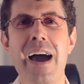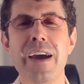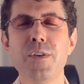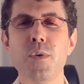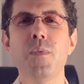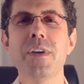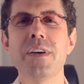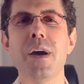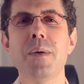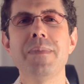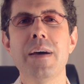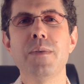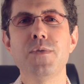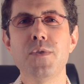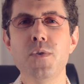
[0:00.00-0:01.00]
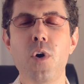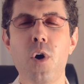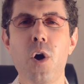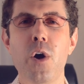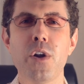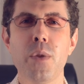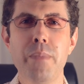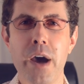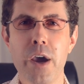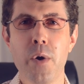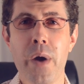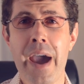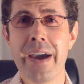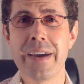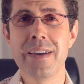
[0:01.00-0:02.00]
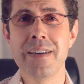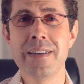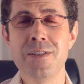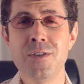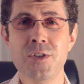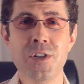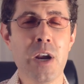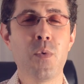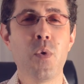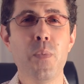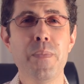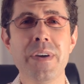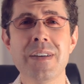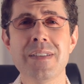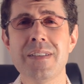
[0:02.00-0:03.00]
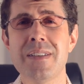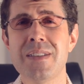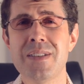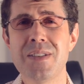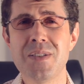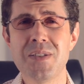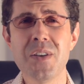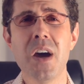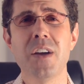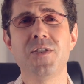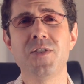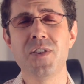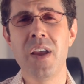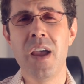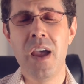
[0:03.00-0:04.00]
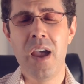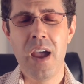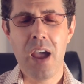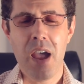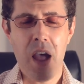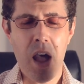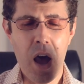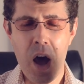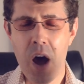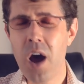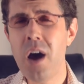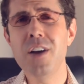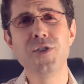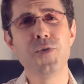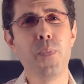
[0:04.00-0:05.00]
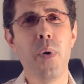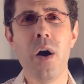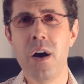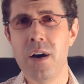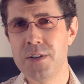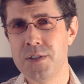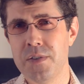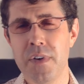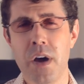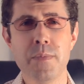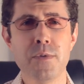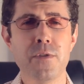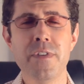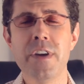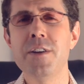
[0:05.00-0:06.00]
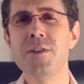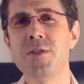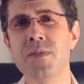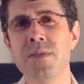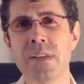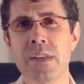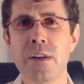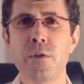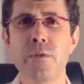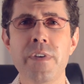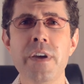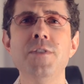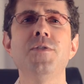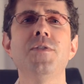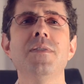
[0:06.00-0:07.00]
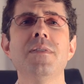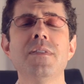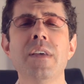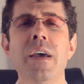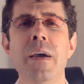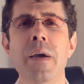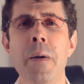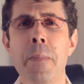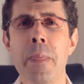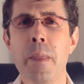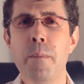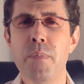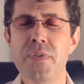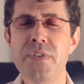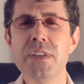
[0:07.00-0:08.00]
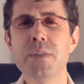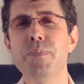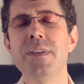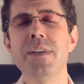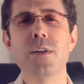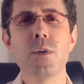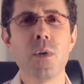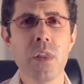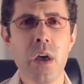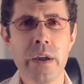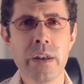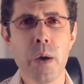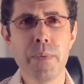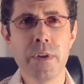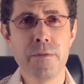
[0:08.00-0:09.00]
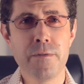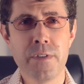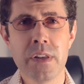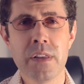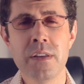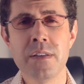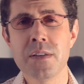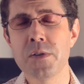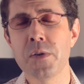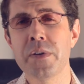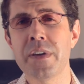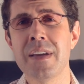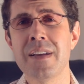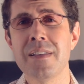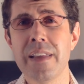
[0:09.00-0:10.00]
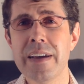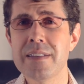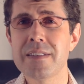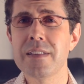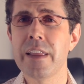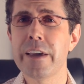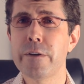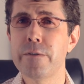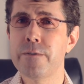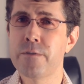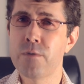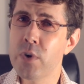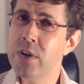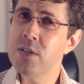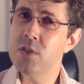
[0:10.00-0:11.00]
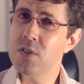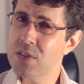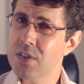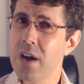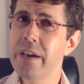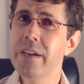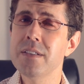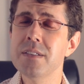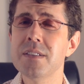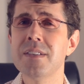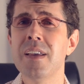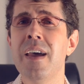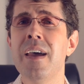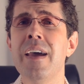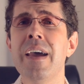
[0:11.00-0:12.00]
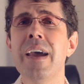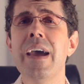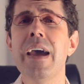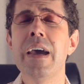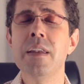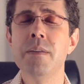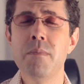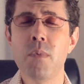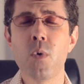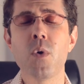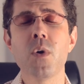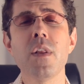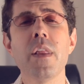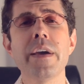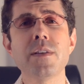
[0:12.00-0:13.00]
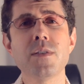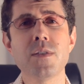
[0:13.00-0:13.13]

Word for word: I don't want to come down too hard on biohacking in general because it is such a hodgepodge of observations and interventions, but this particular lineup in Finland is looking less like fringe science and more like